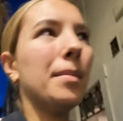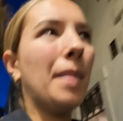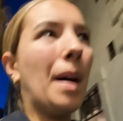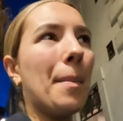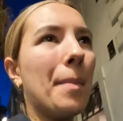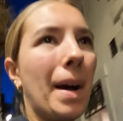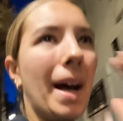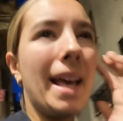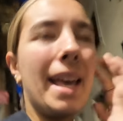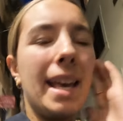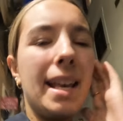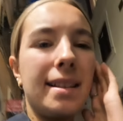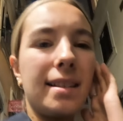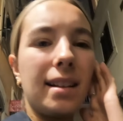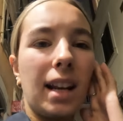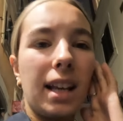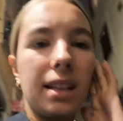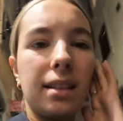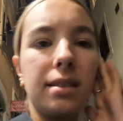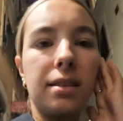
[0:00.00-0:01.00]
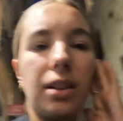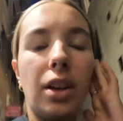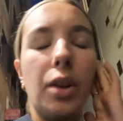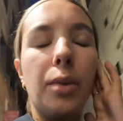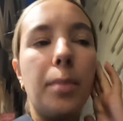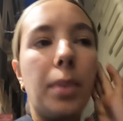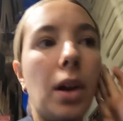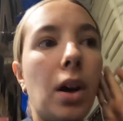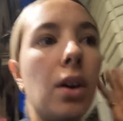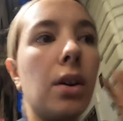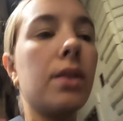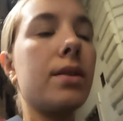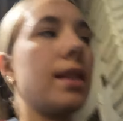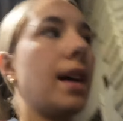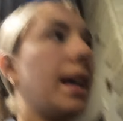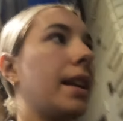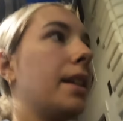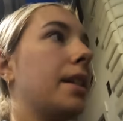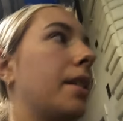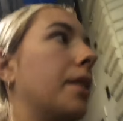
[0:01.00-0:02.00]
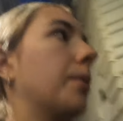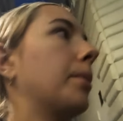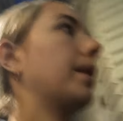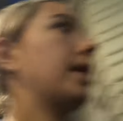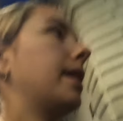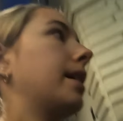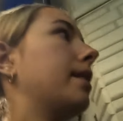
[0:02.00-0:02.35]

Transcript: and my ears are like so blocked. I don't know what it